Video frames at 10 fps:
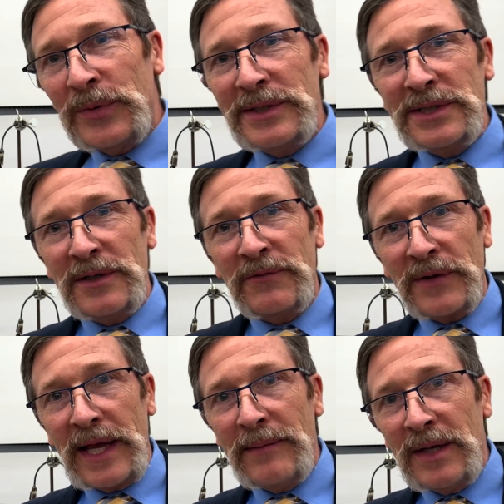was the
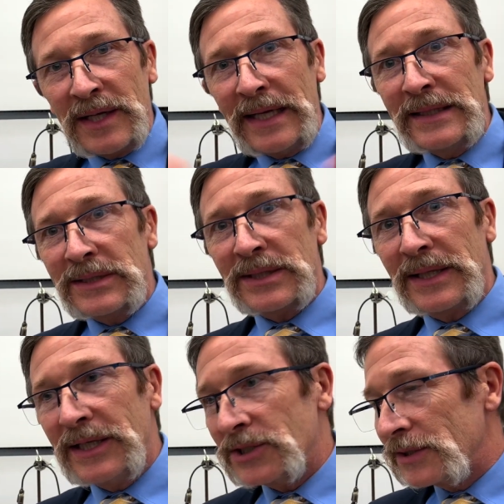flaming
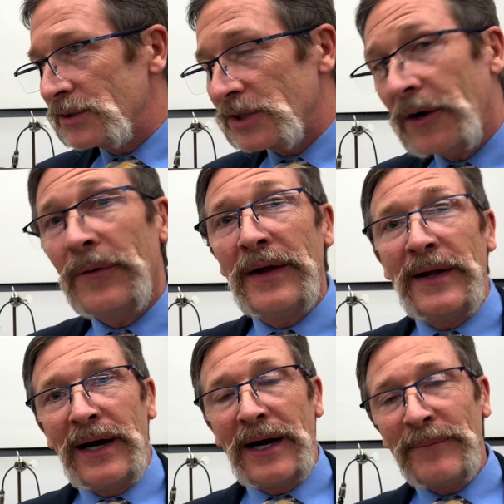insulation. So
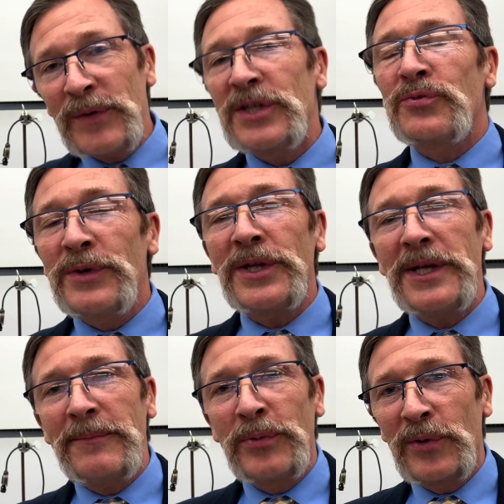um, it's really
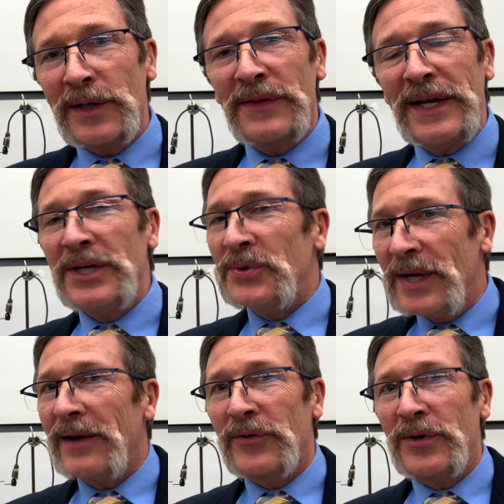important that you
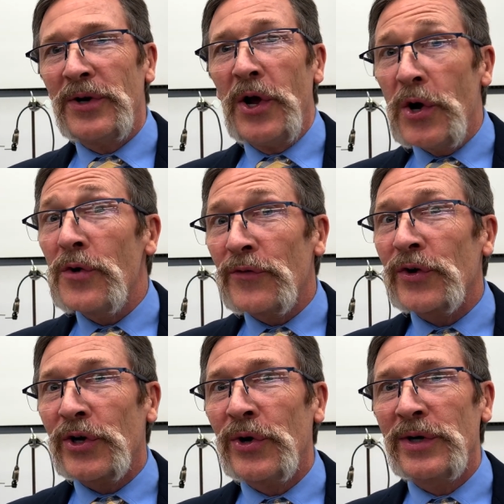never
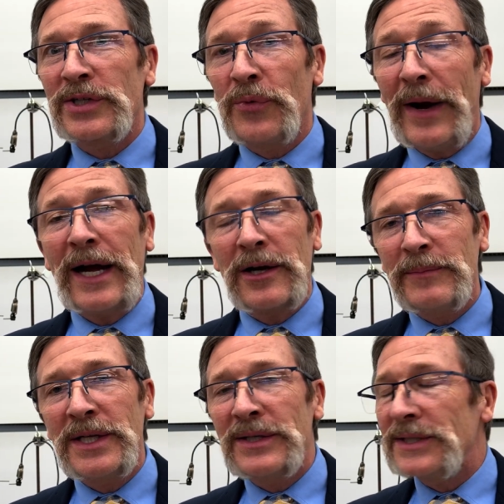overcurrent the wire
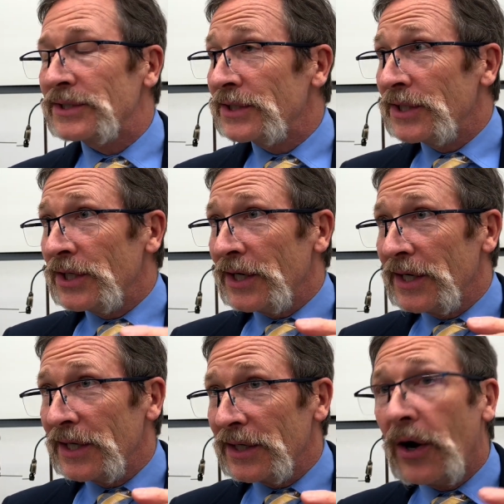because
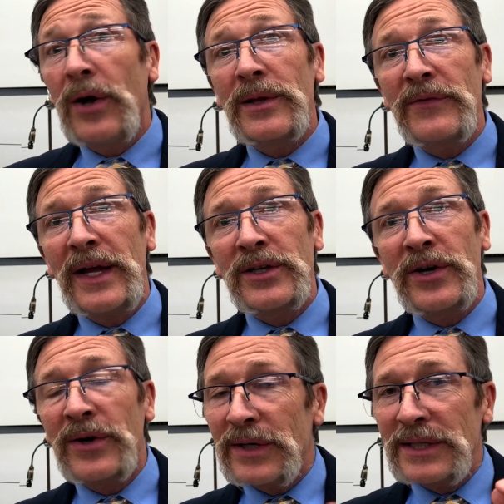uh, all of that
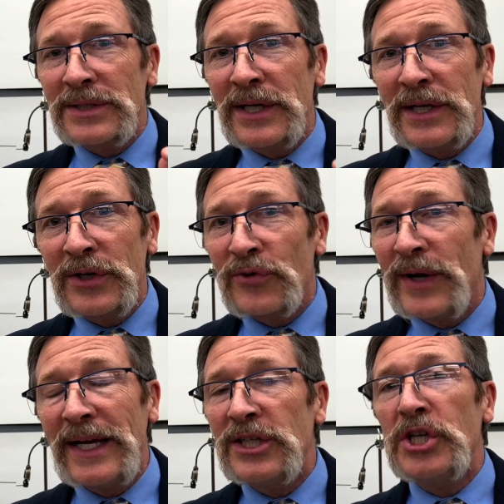current is going to
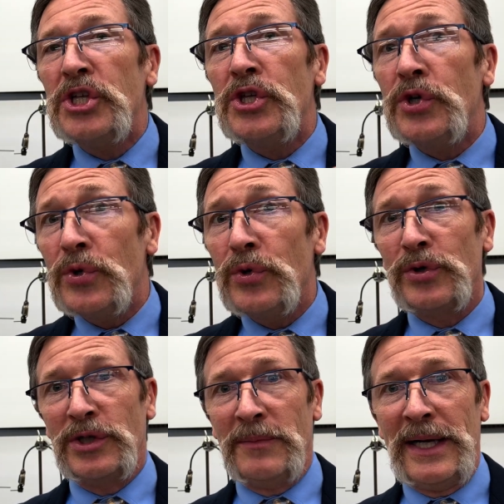create
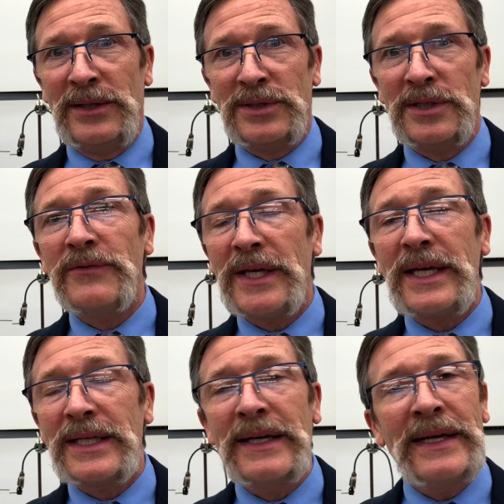huge amounts of
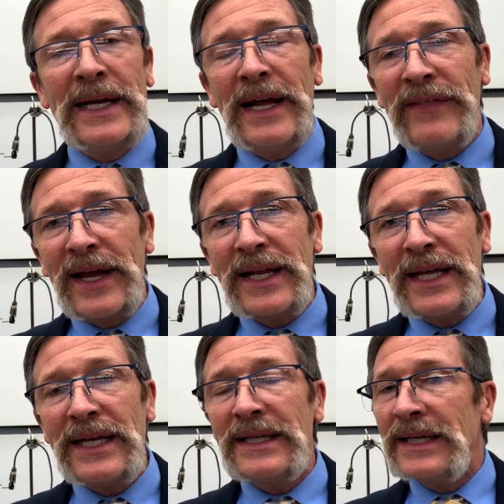heat. And that
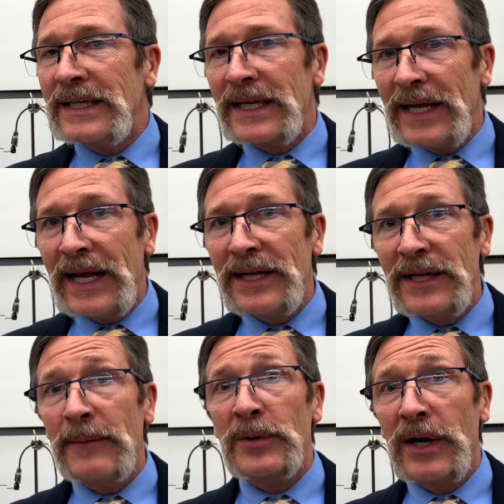heat can end
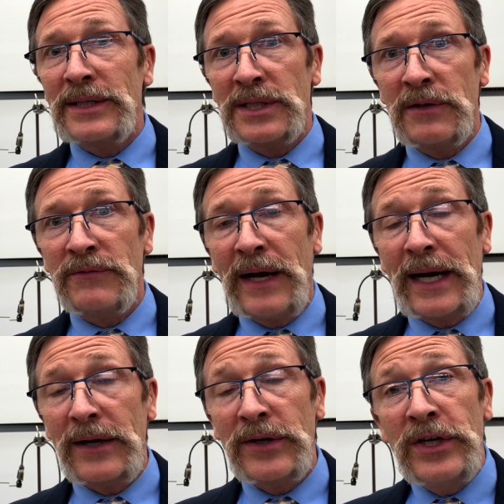up causing a
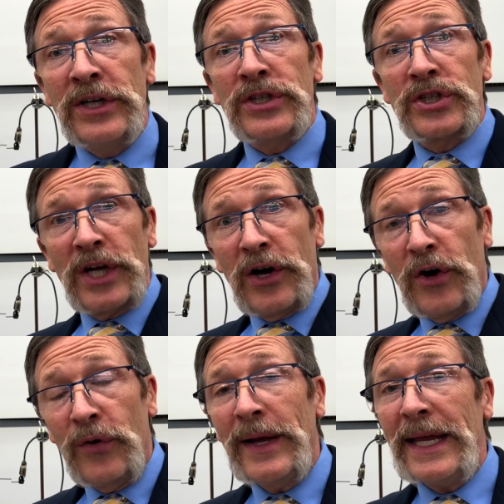fire.
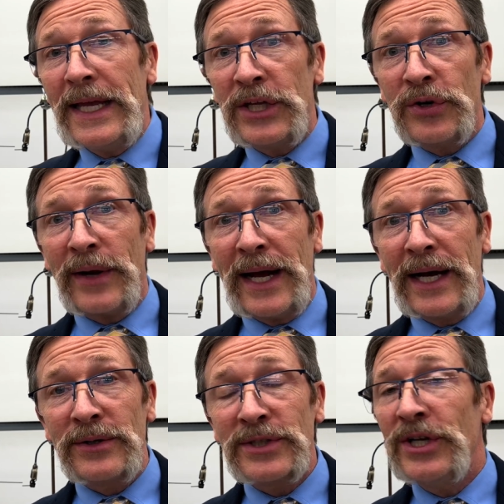So in your
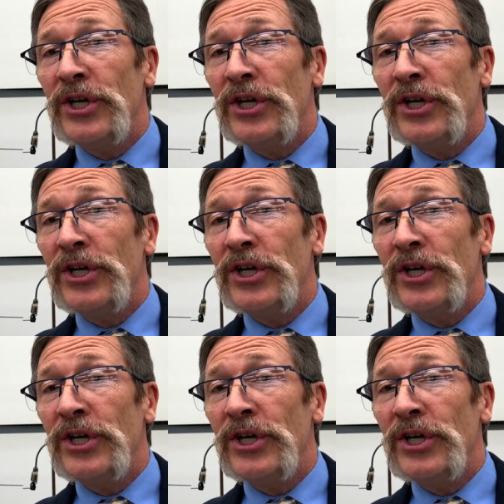house,